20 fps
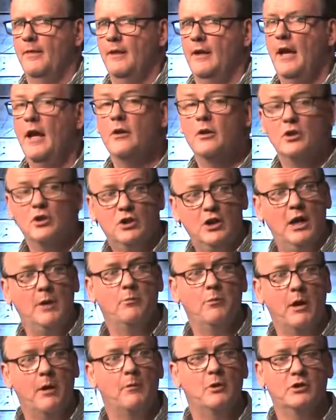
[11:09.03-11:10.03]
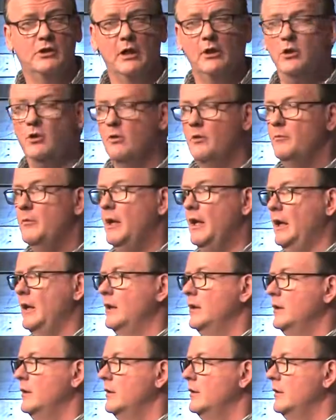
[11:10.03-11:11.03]
and the sheep represent you and me,
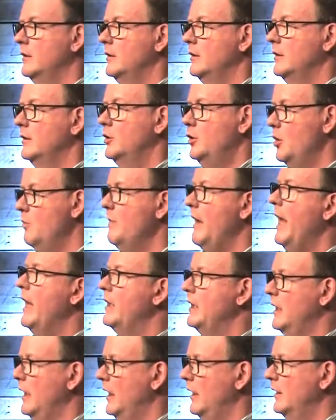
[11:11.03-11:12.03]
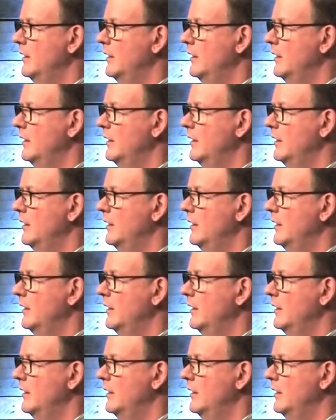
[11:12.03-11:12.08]
humanity